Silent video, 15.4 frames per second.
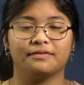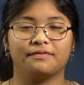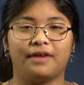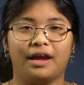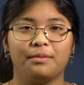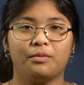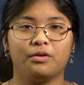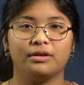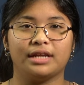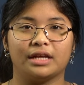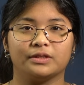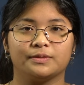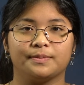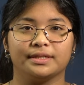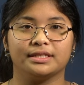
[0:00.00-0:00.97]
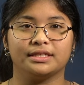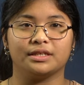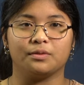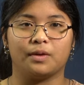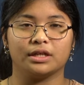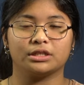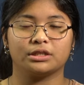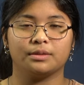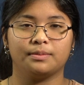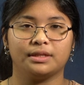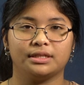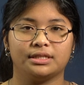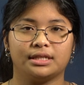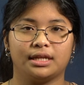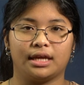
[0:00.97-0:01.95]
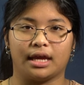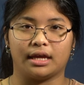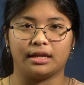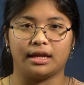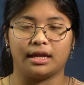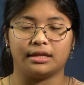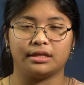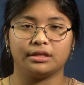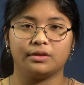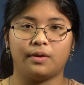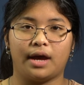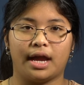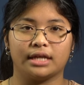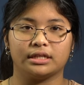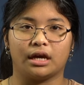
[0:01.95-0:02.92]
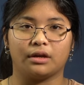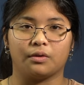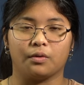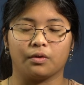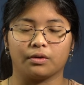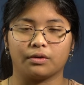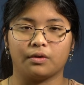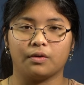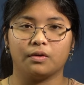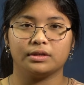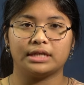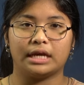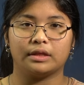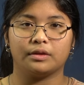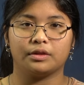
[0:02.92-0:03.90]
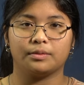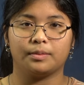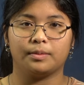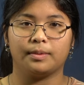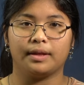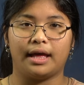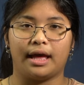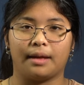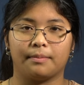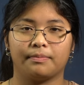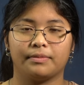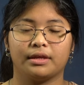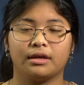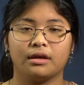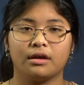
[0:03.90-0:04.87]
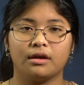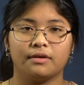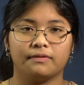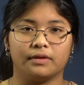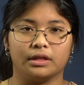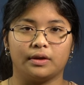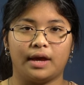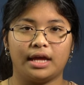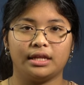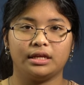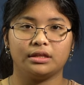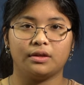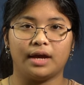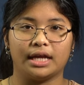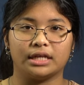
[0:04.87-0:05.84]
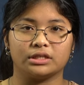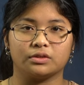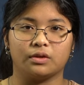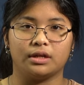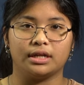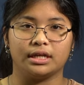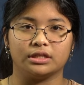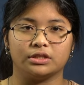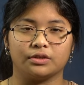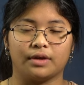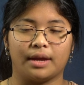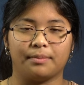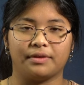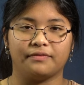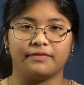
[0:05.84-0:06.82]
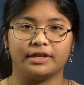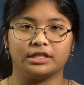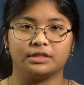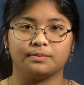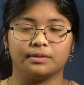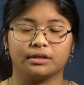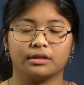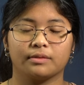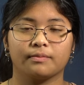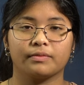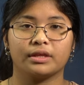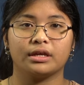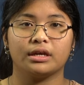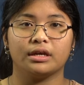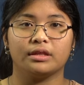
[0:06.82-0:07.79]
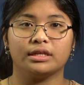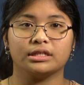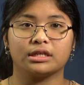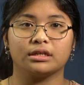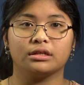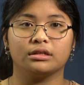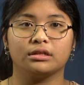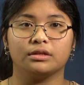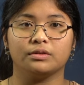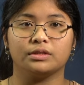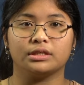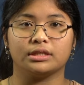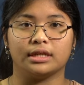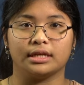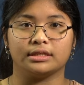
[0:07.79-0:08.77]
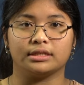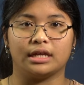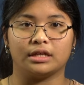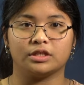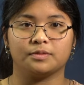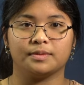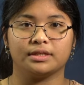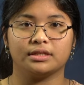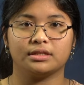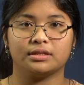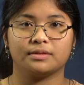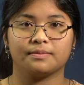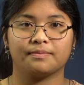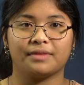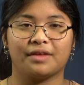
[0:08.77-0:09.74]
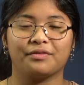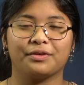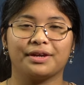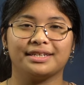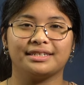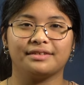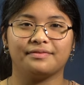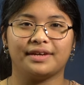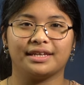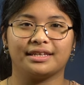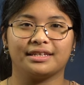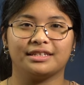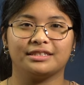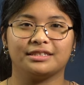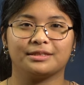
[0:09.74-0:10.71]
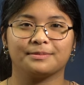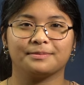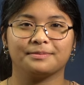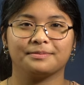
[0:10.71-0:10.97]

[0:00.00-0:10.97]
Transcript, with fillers: Find more announcements and watch the bulletin again at hilohigh.org or download the mobile app. Follow at Hilo High School on Instagram and Facebook. This concludes today's announcements. Have a great day, Vikings!